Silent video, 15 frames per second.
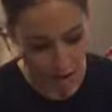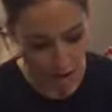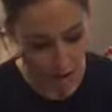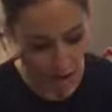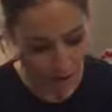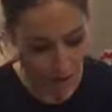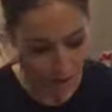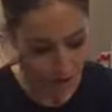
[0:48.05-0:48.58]

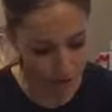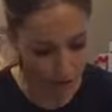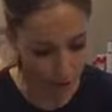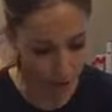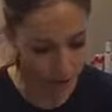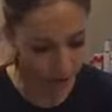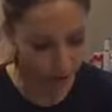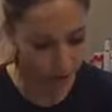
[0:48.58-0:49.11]
are really
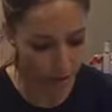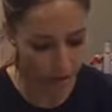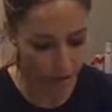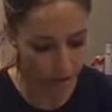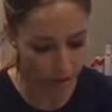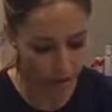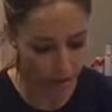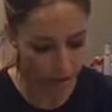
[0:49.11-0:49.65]
working and
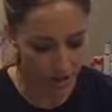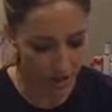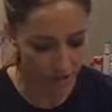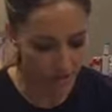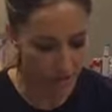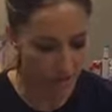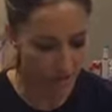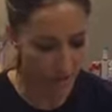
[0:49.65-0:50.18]
penetrating the
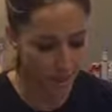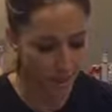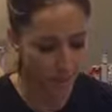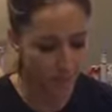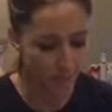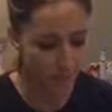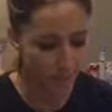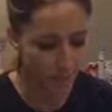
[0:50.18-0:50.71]
skin.
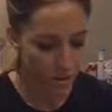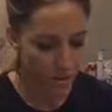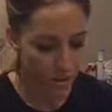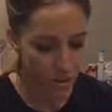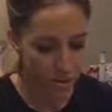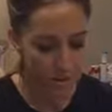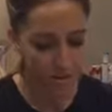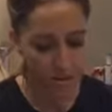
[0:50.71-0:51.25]

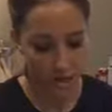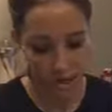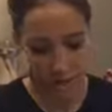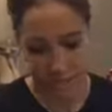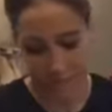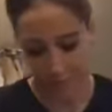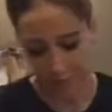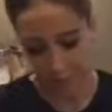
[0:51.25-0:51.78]
So
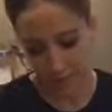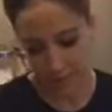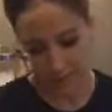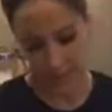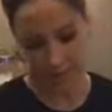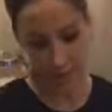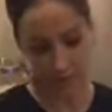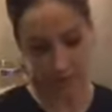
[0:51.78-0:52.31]
it's
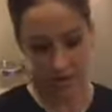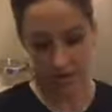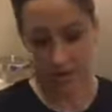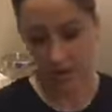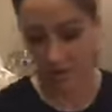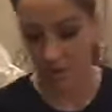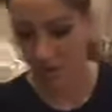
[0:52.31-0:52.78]
definitely one of my